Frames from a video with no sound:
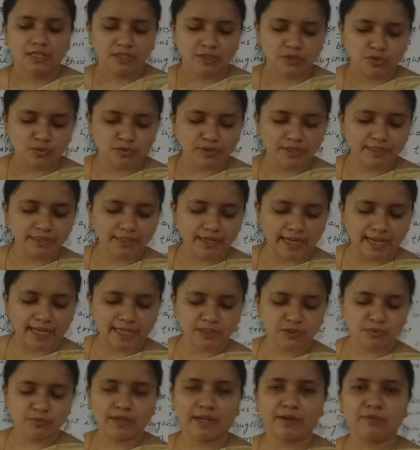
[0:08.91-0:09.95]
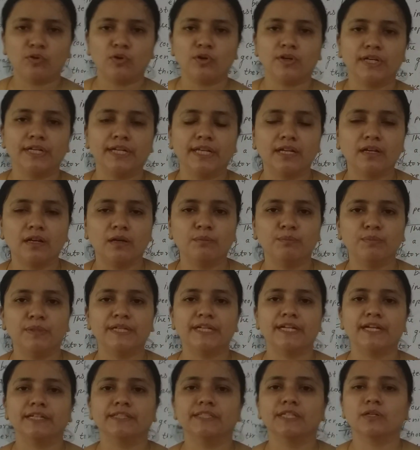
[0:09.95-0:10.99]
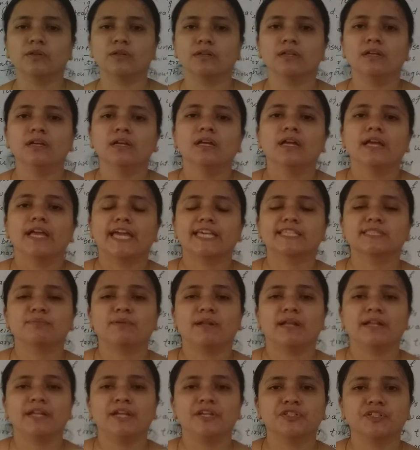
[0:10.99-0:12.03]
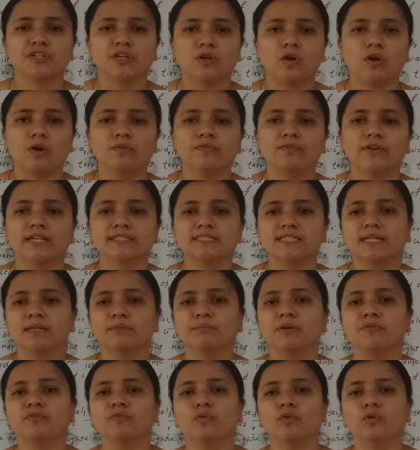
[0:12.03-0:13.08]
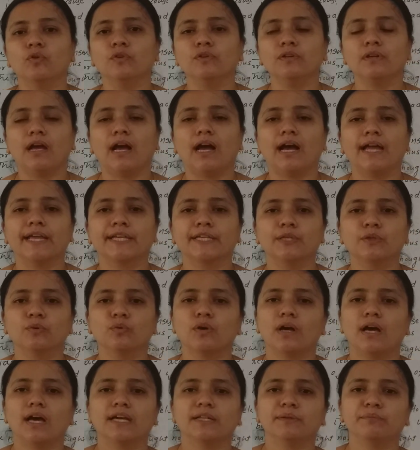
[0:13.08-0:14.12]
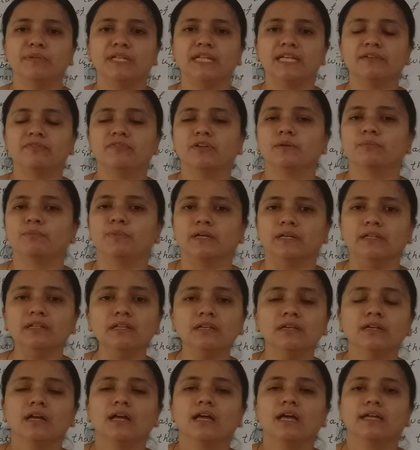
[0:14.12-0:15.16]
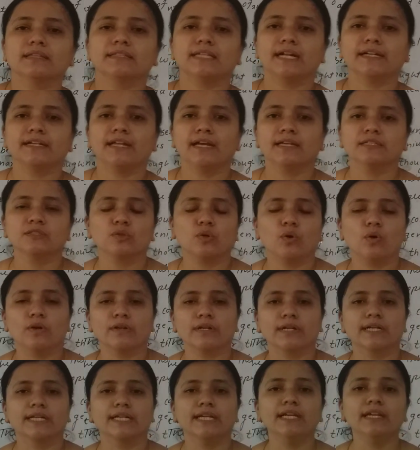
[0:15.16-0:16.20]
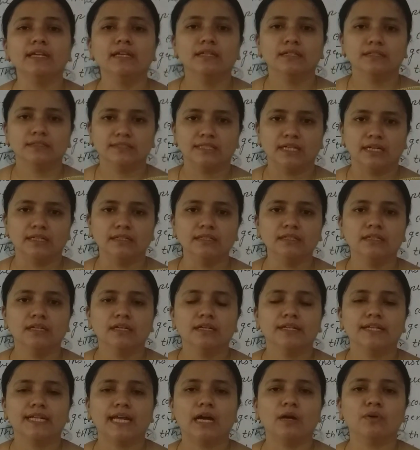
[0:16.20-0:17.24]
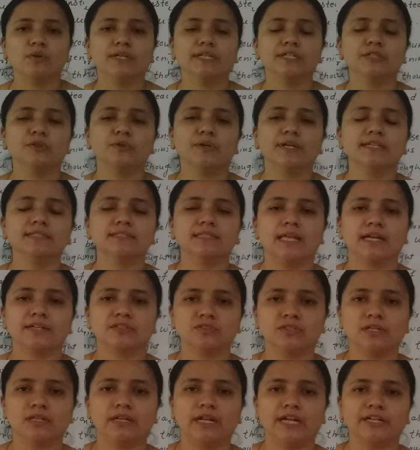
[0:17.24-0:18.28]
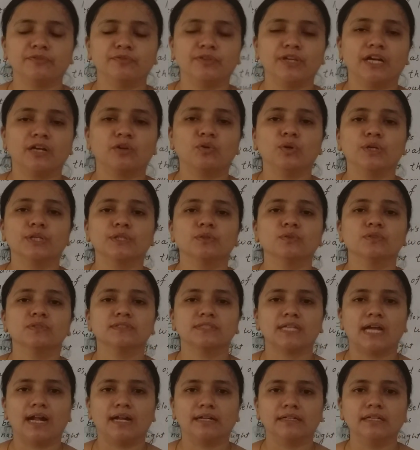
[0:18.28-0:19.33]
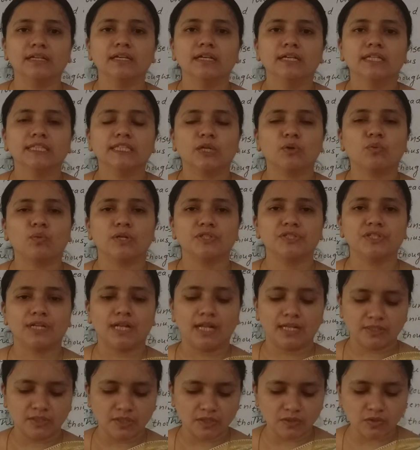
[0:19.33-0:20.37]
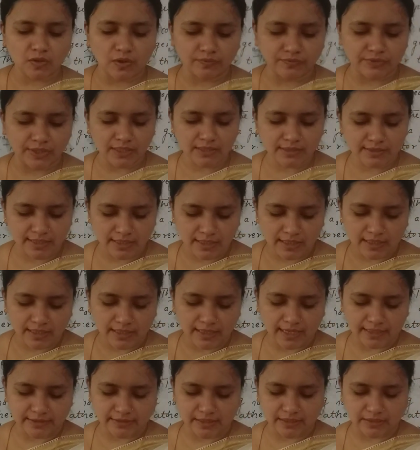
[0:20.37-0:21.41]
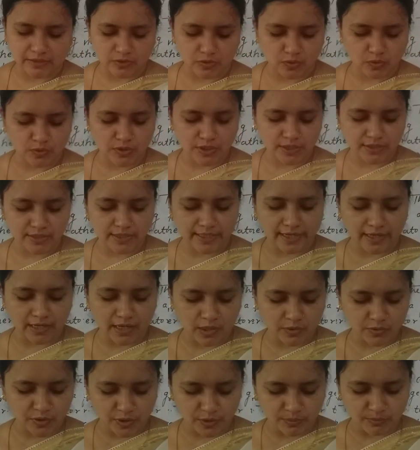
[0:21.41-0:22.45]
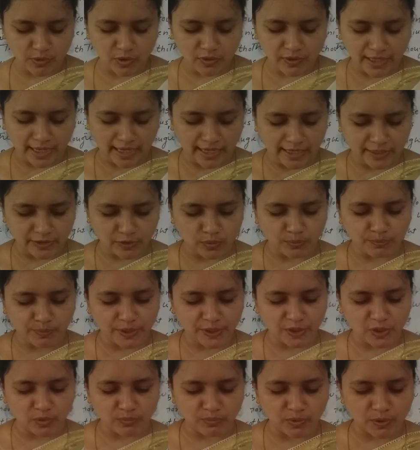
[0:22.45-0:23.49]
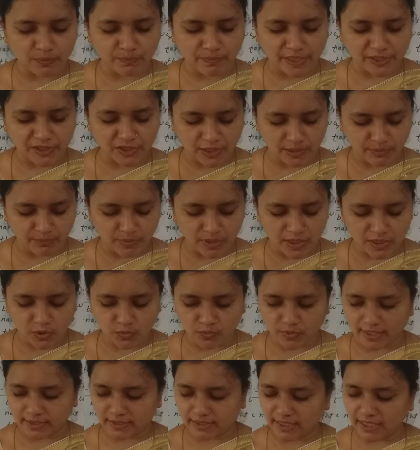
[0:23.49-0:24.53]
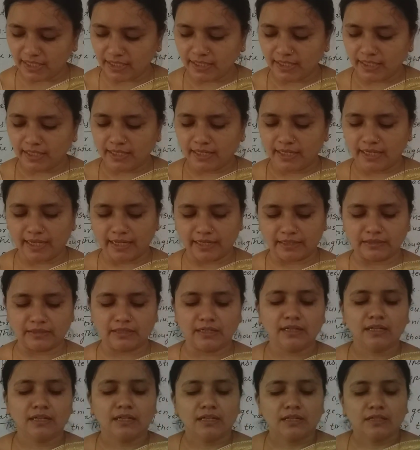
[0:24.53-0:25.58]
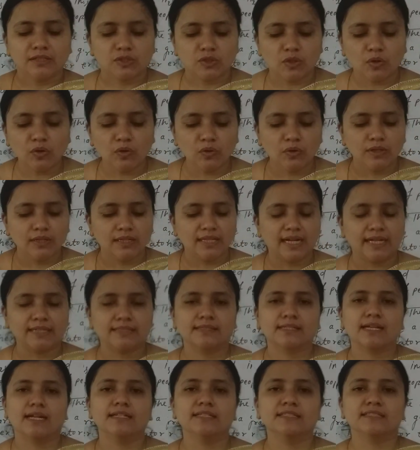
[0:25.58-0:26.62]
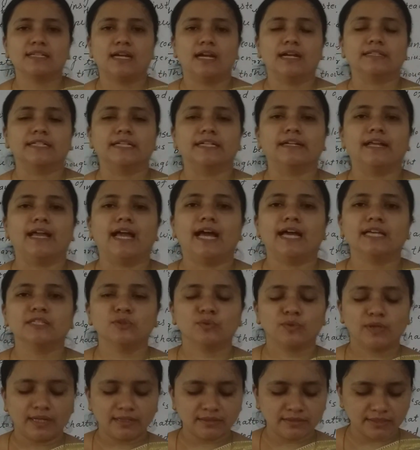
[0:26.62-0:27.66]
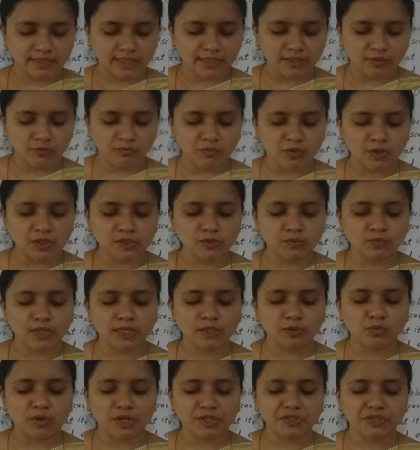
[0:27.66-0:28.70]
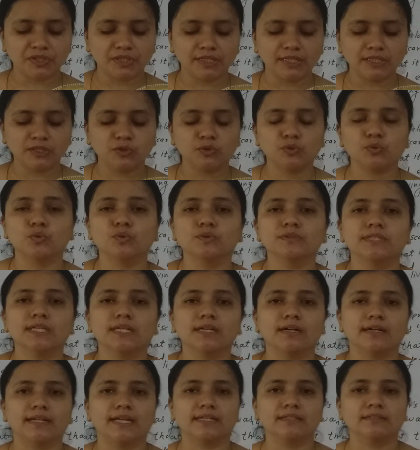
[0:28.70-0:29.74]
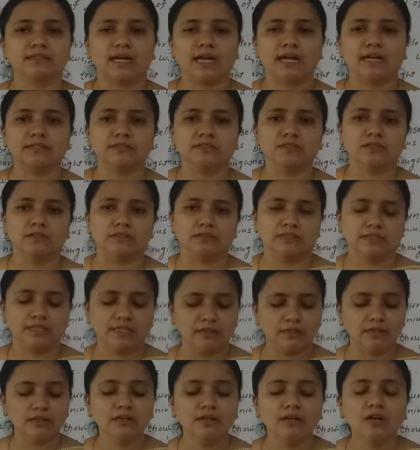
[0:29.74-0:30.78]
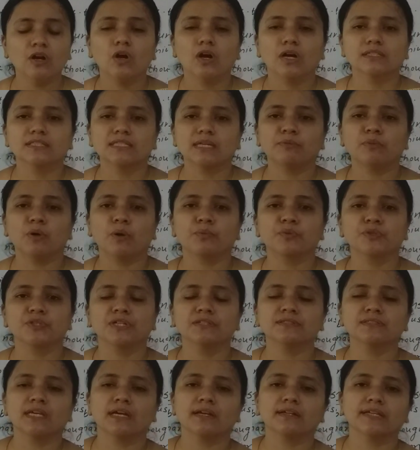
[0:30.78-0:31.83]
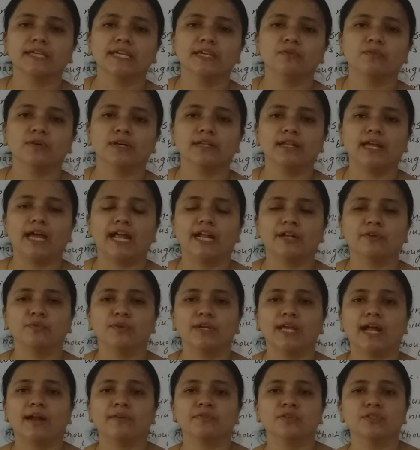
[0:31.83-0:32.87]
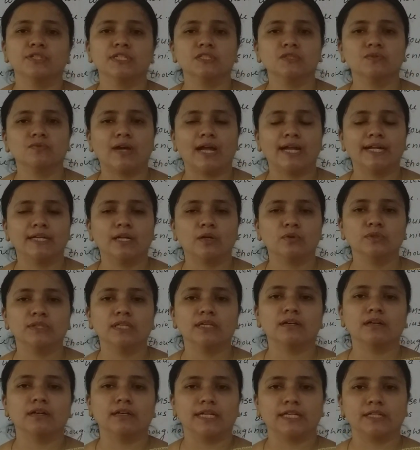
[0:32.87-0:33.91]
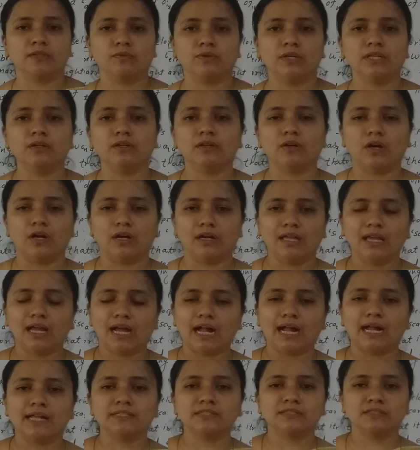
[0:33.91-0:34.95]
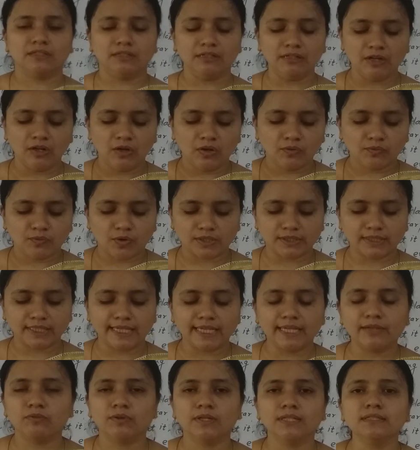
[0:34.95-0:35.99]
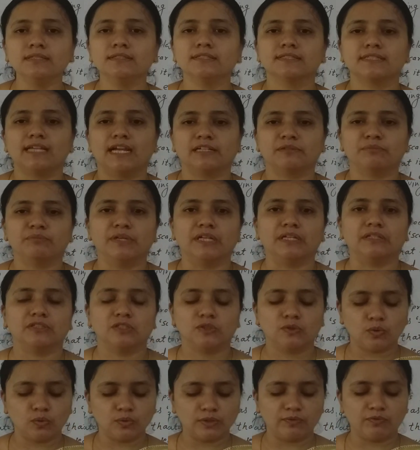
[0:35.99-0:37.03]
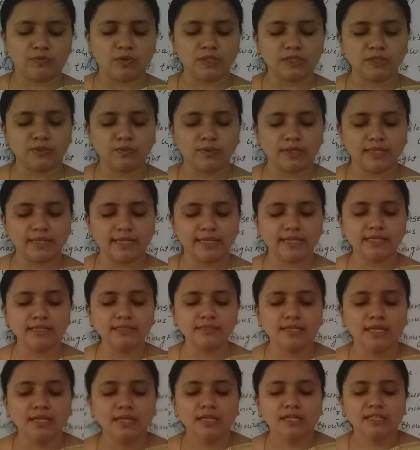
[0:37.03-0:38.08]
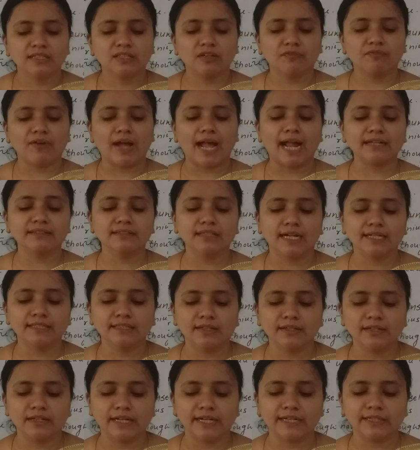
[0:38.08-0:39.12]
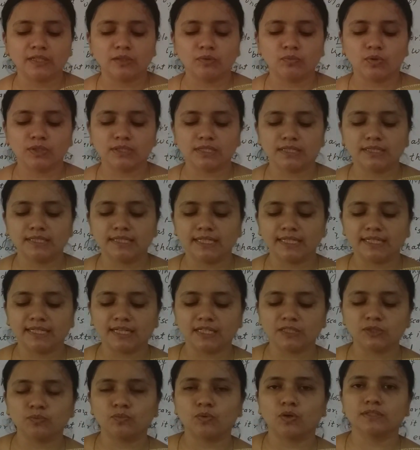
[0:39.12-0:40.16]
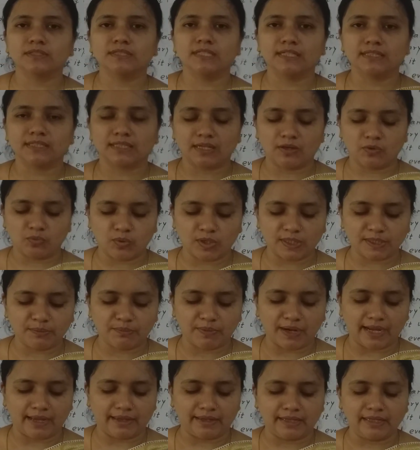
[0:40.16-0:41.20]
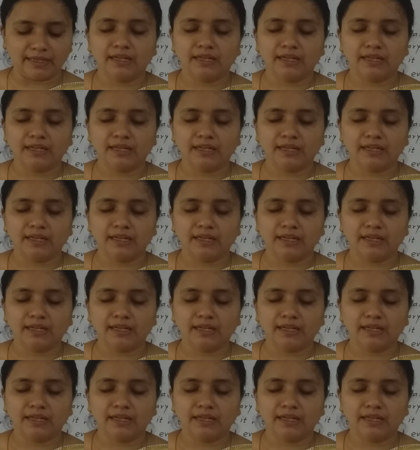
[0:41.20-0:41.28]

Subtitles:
Student, as we have already completed the explanation of lesson number 4, IQ Unbelievable, that has already done. Now in today's lecture we are going to start the question answers of this lesson. So just take out your book and open your book page number 28. So let's get started. As you can see, the first one question is choose the correct answers. Here some options are given and we have to just find out the correct one answer for the given statement. So the first one is the fact that the narrator was a genius was discovered by.